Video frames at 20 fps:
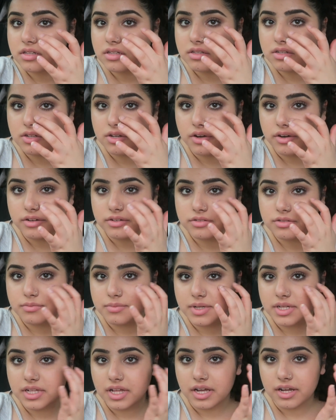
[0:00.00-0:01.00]
nose will
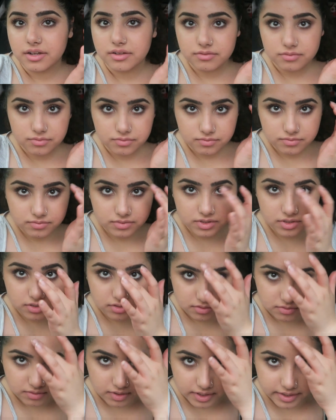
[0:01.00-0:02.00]
be like
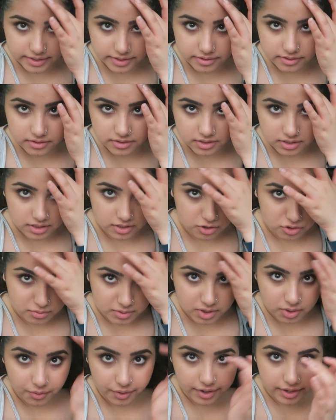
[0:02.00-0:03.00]
still red, he'll
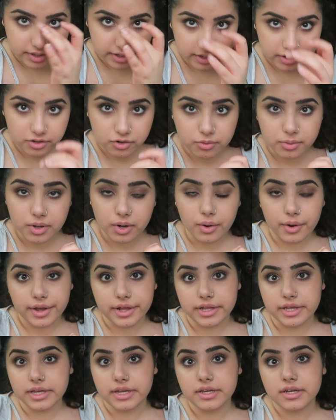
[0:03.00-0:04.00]
be
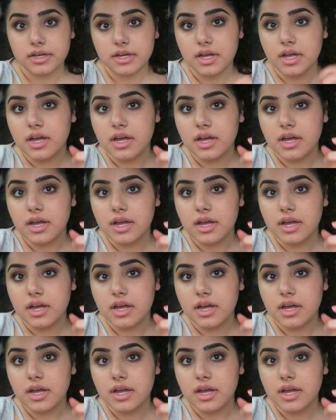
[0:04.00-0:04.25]
oily,